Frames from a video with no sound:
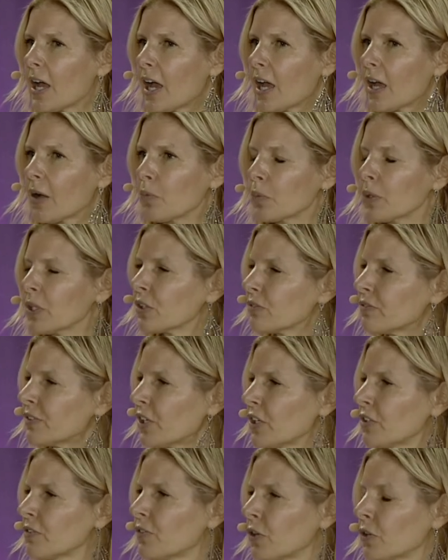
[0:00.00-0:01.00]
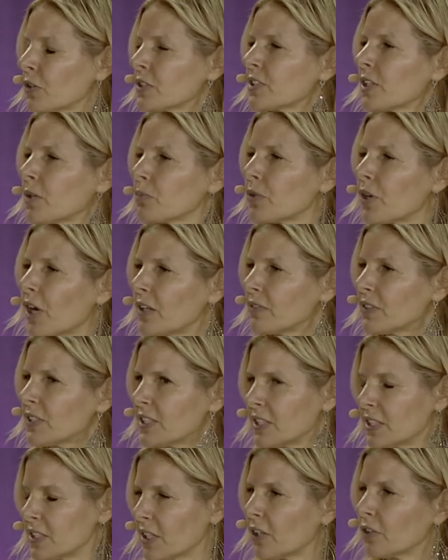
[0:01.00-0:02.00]
we are very focused on
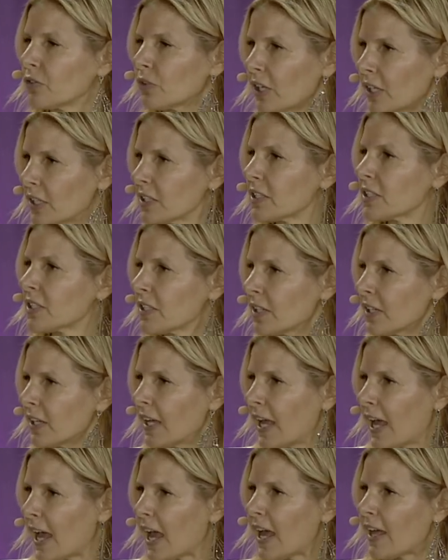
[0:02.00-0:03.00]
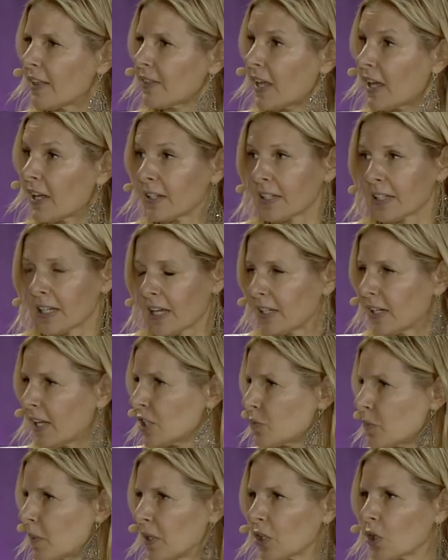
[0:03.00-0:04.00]
privacy done right, and that again
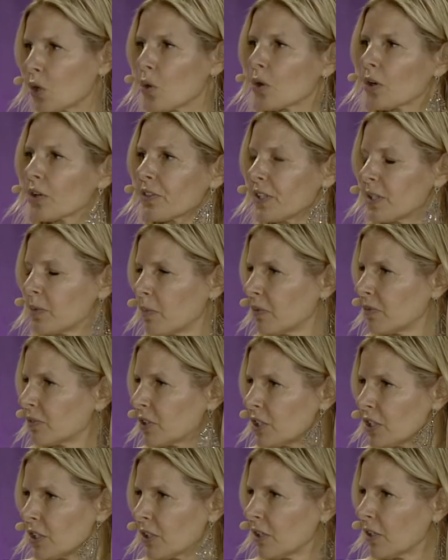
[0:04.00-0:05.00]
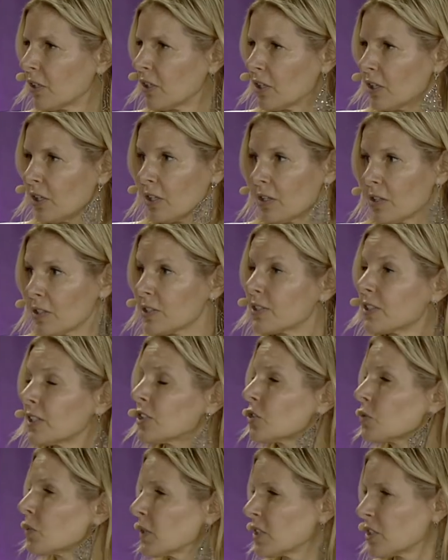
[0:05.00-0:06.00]
has been a core theme of Clear
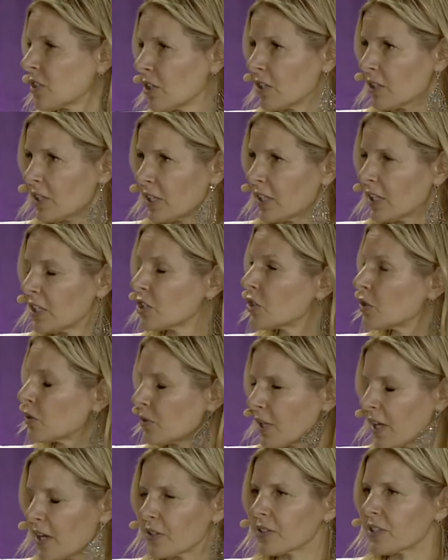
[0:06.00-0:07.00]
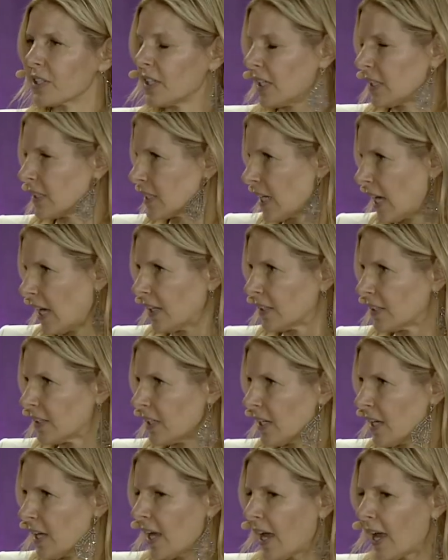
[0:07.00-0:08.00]
since we started in 2010.
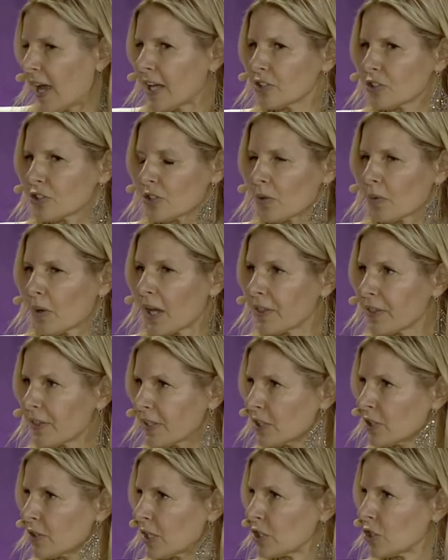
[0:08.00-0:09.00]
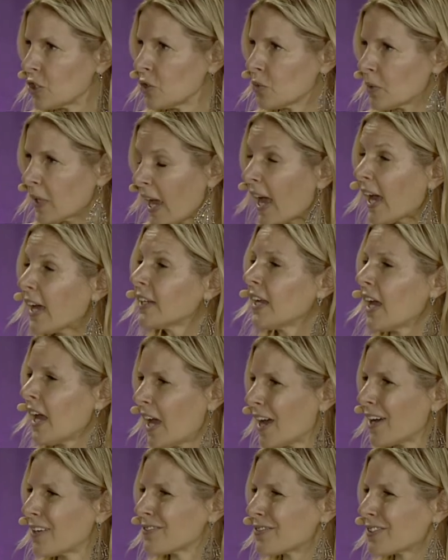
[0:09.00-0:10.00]
And so I think that you can
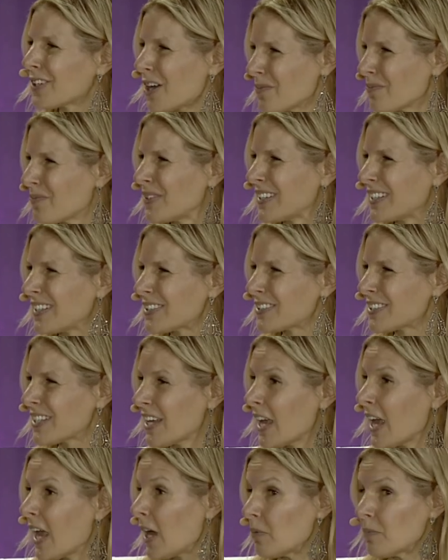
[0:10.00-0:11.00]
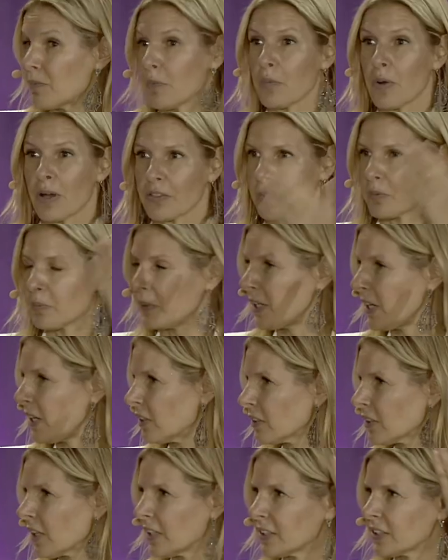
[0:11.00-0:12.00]
have companies whether it be
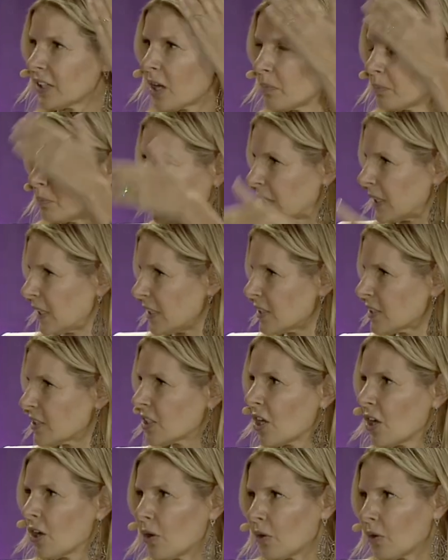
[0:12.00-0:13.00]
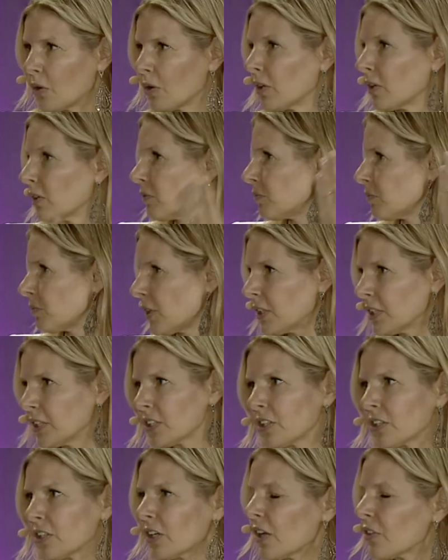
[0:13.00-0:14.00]
airline companies or
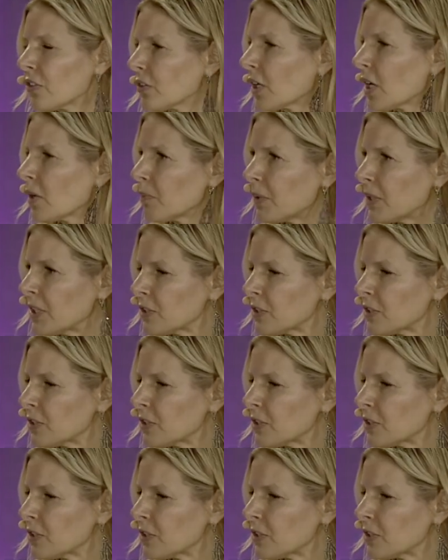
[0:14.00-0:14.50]
Clear or other companies,